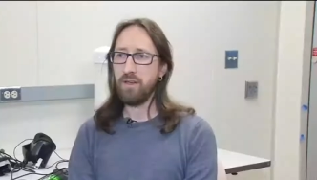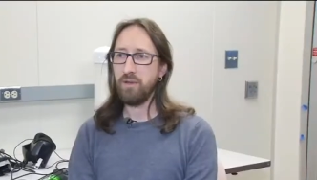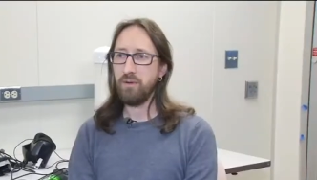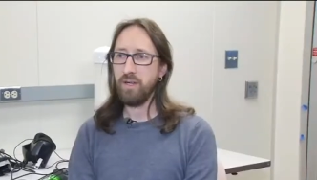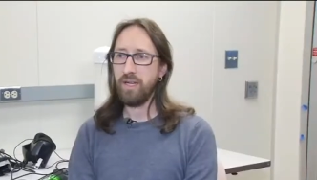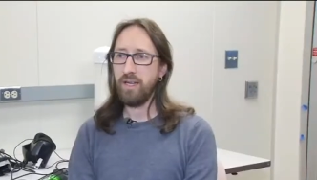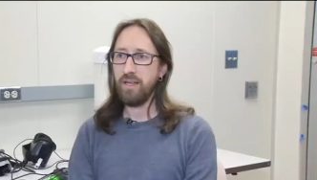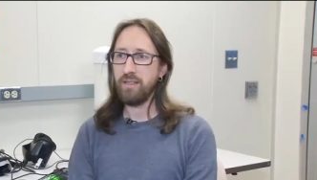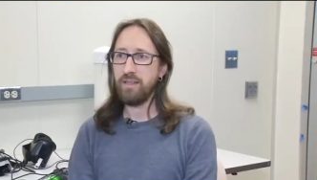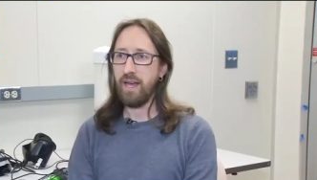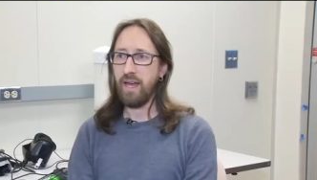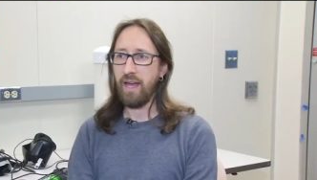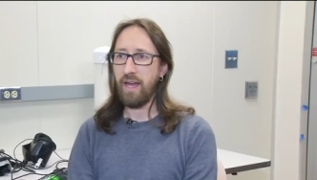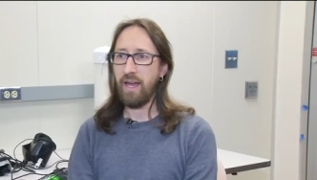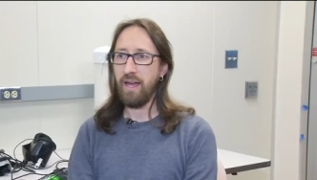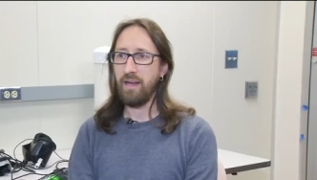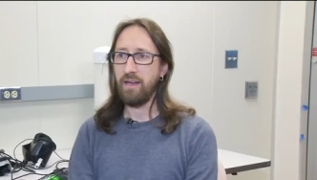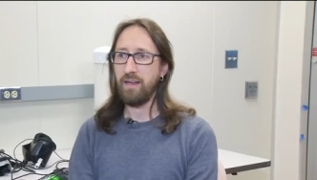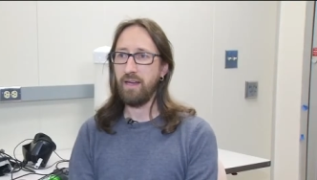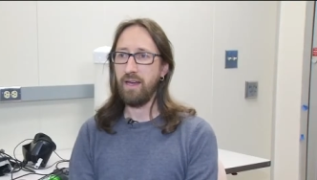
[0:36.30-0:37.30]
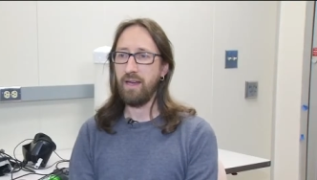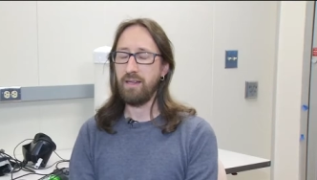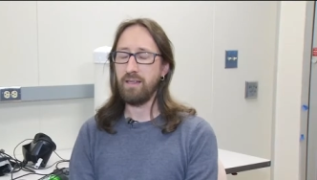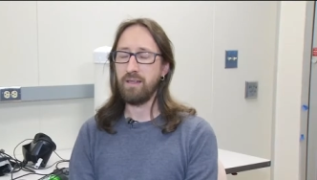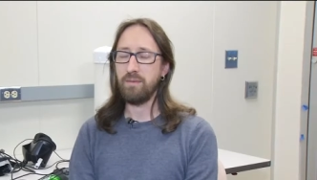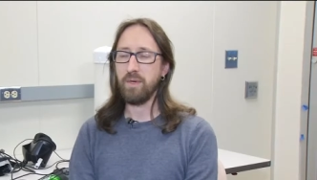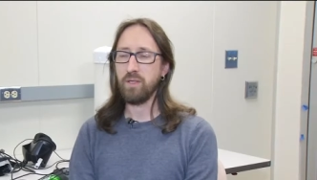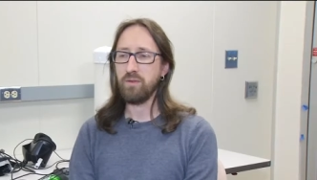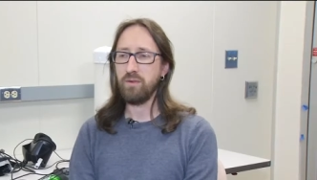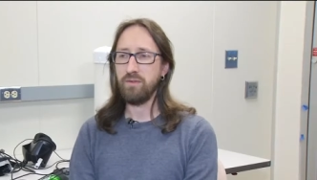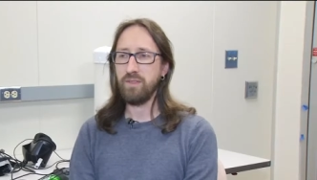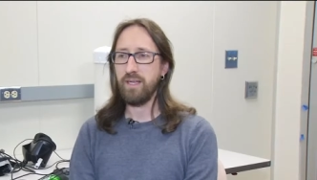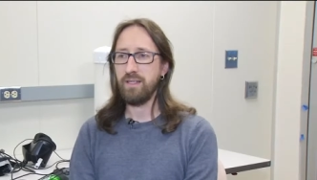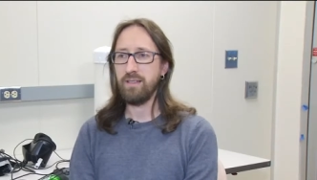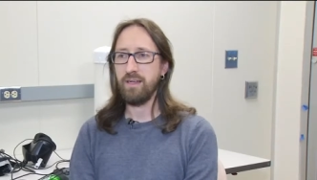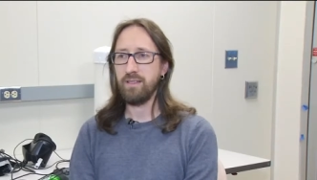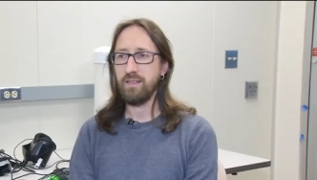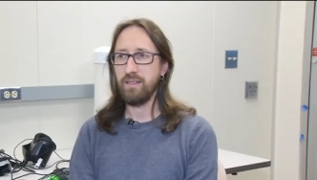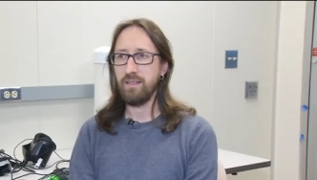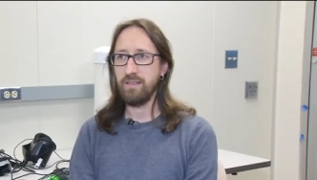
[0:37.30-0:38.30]
You need an amount of
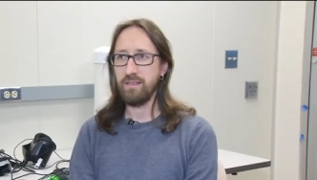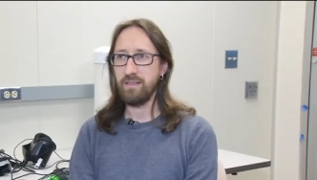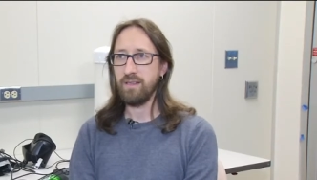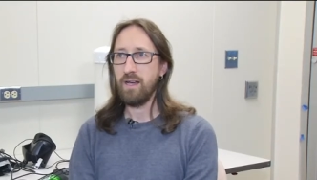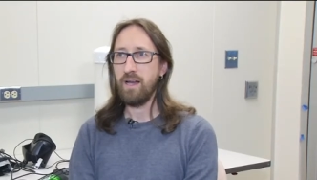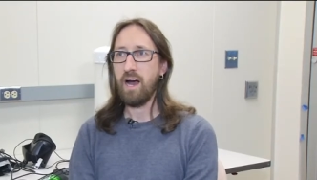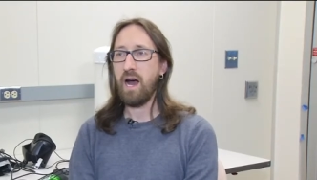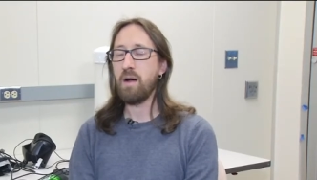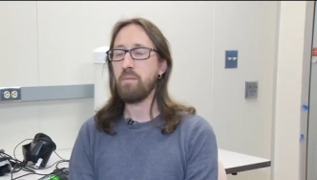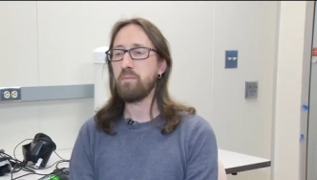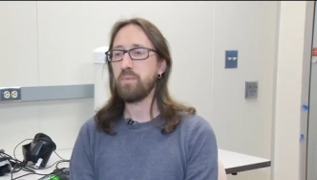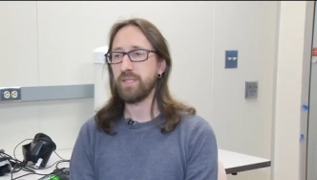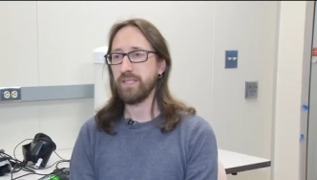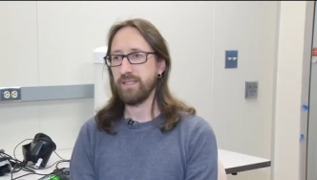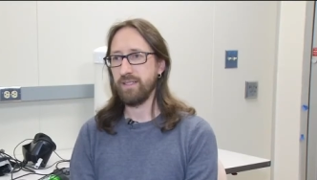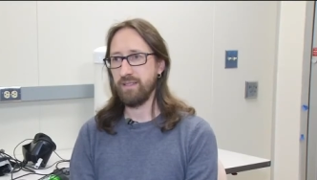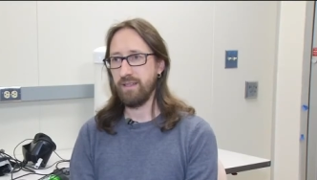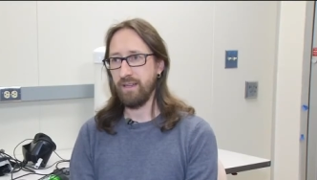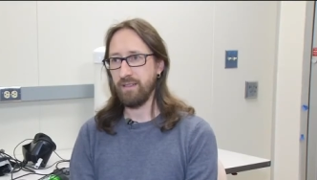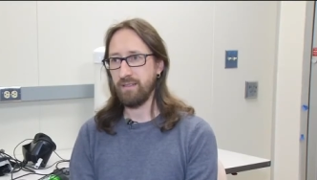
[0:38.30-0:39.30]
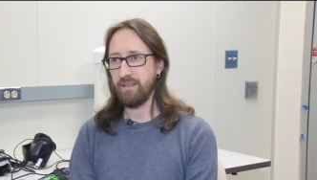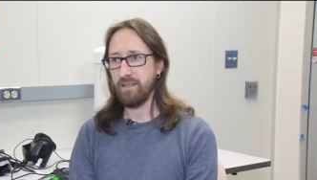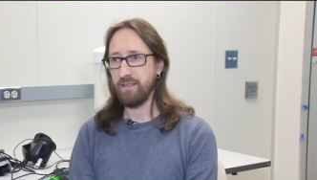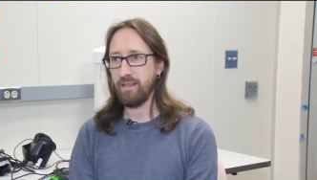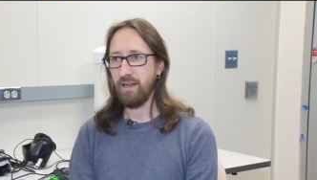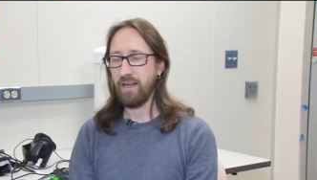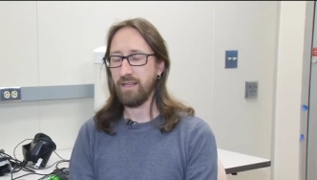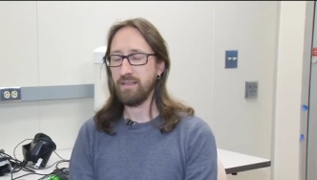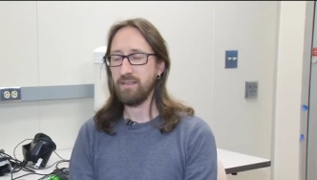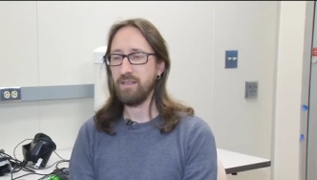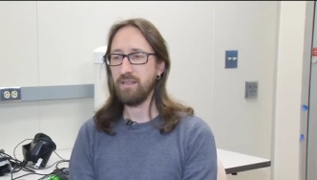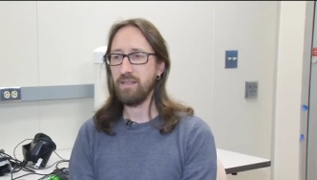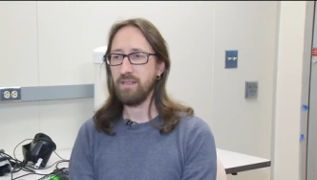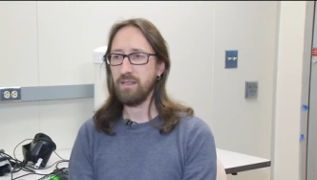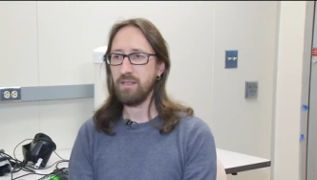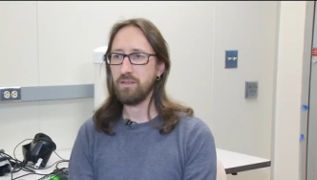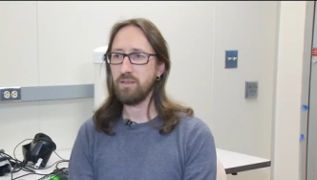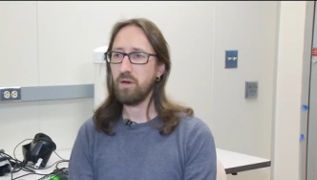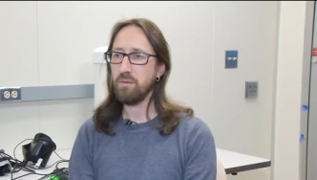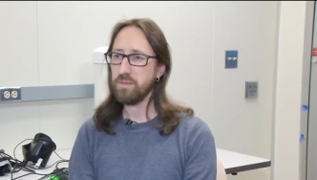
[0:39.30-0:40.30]
data that is unprecedented,
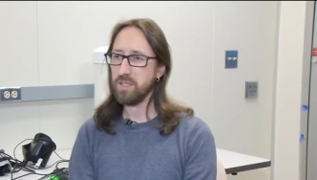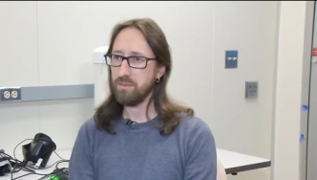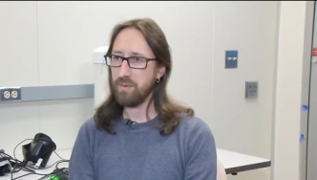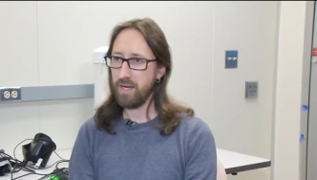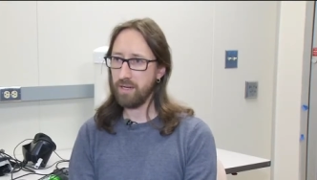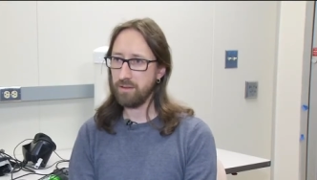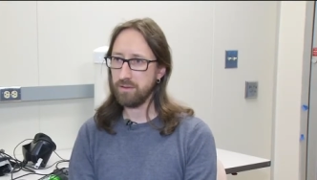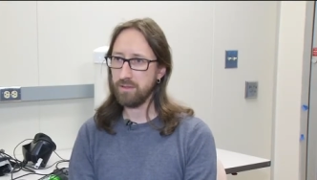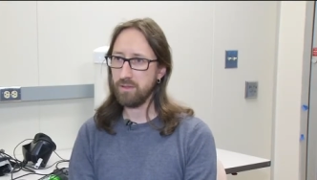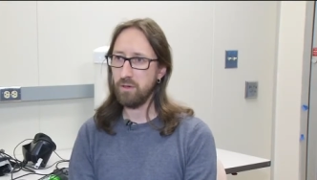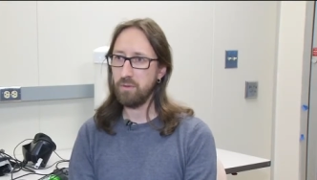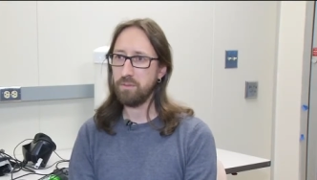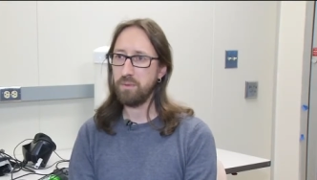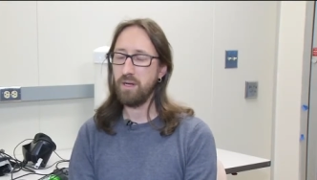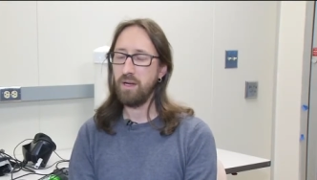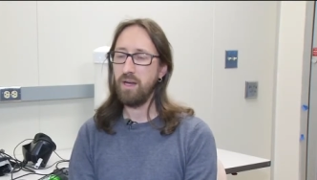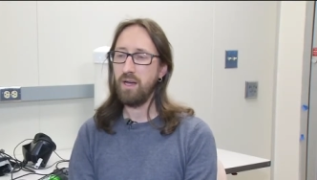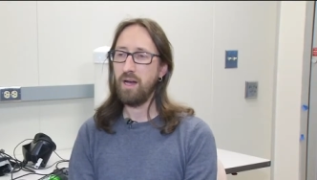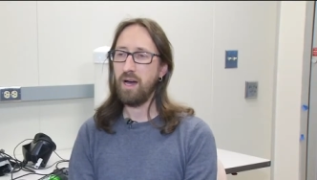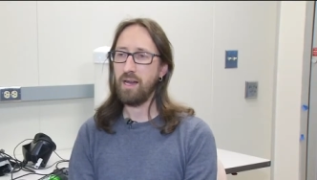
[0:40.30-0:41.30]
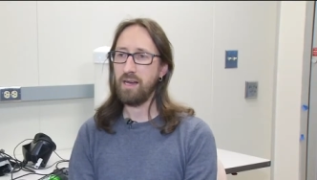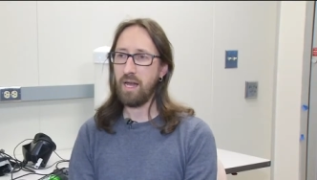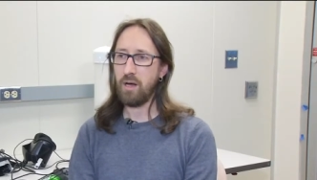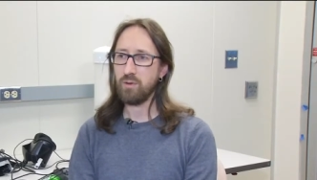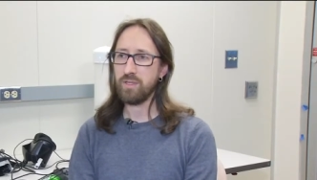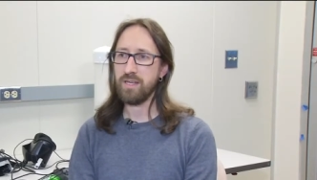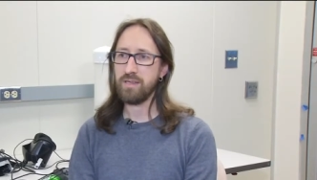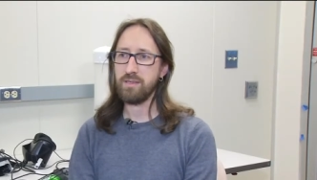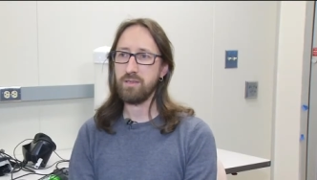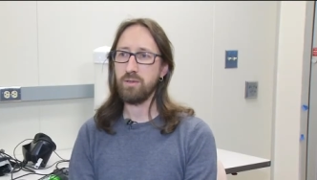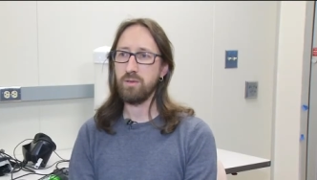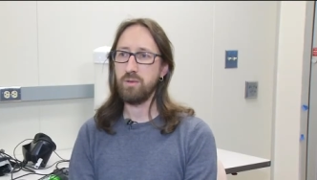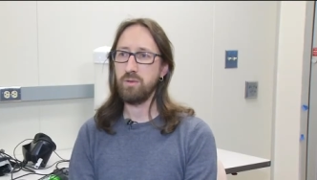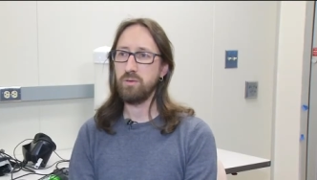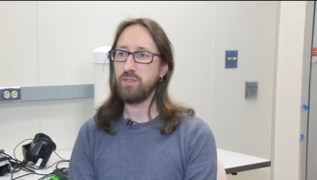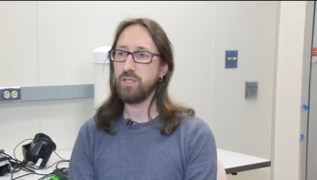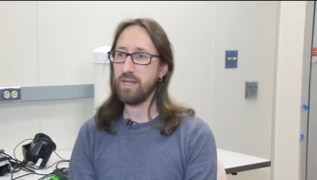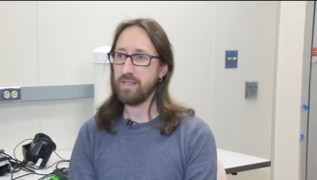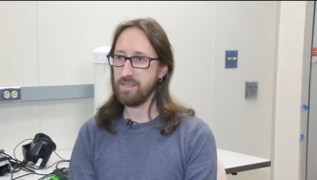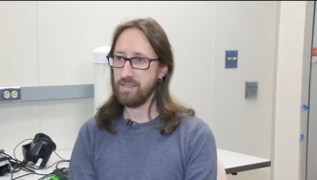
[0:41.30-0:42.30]
and Tom's microscope allows us to
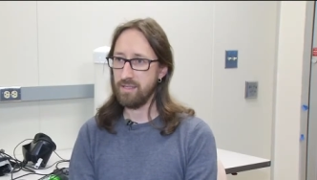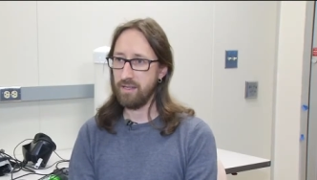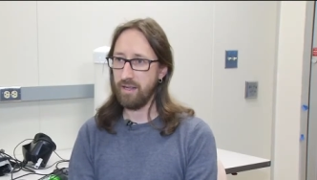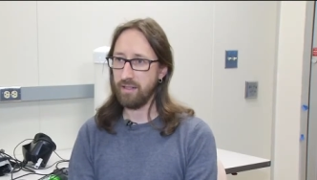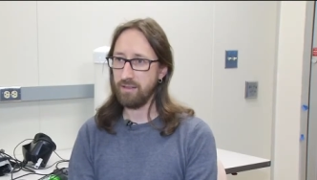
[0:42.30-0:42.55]
do just